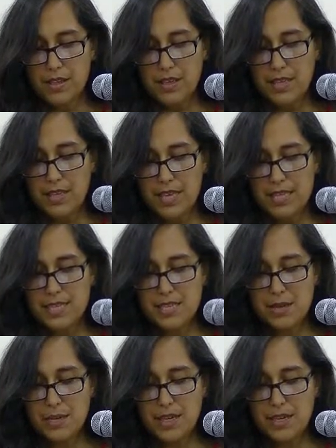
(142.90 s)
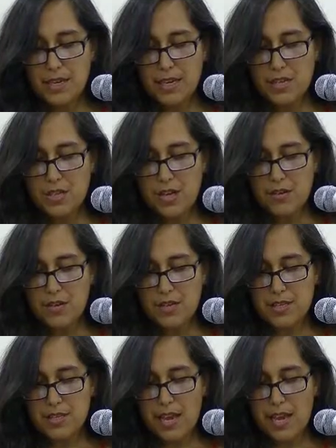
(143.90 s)
In less than a minute, I shudder
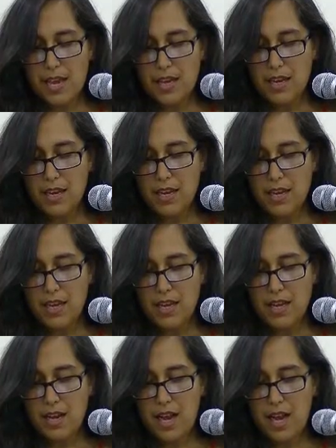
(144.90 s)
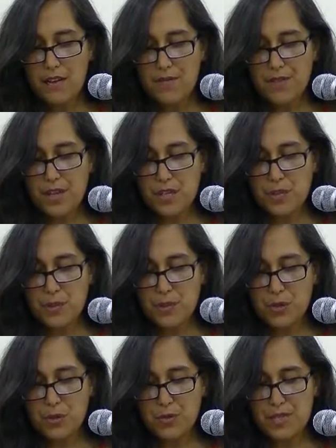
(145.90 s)
and sigh. A hot flush
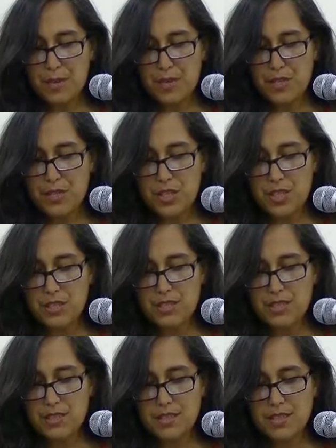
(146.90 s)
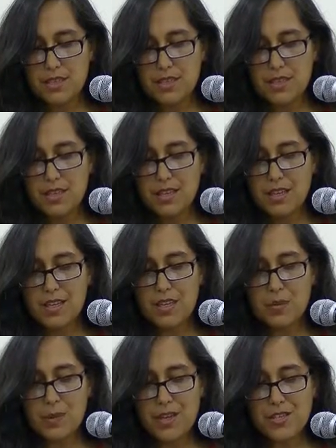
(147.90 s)
blooms at my cheeks.
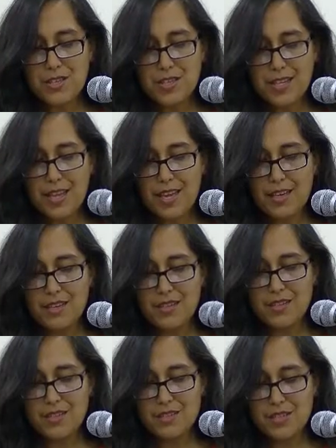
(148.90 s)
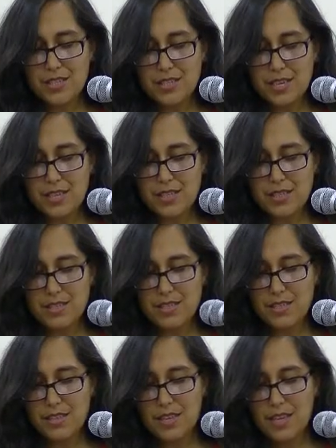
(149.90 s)
You're blushing again, she says.
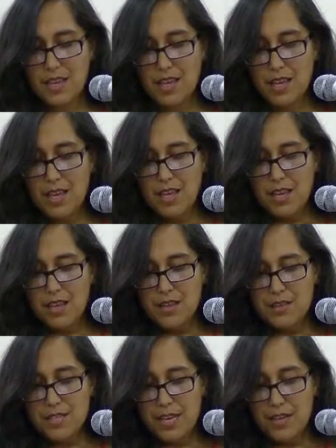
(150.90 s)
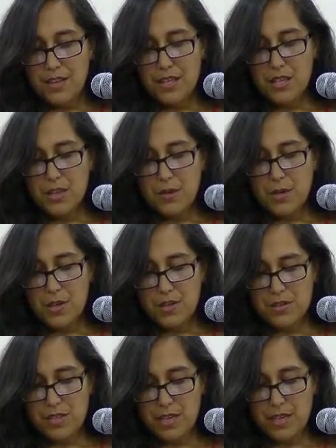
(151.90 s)
There's a healthy glow in
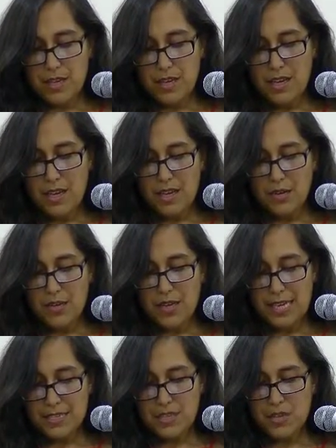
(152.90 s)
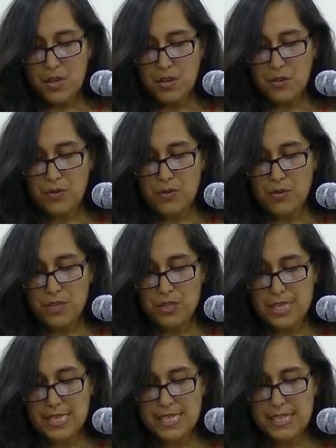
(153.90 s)
her skin, and I kiss it all over,
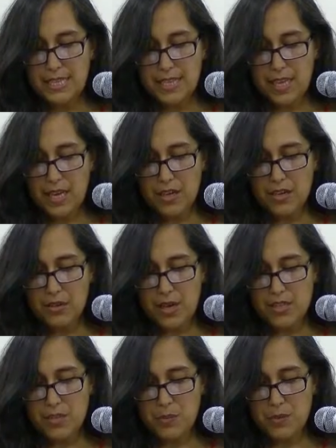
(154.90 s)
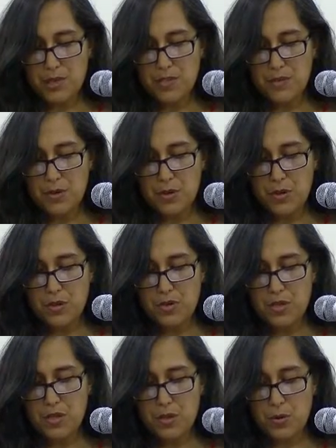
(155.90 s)
chasing the light across the bridge of her
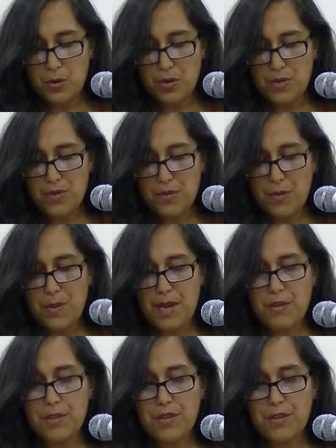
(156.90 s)
nose to the corner of her mouth.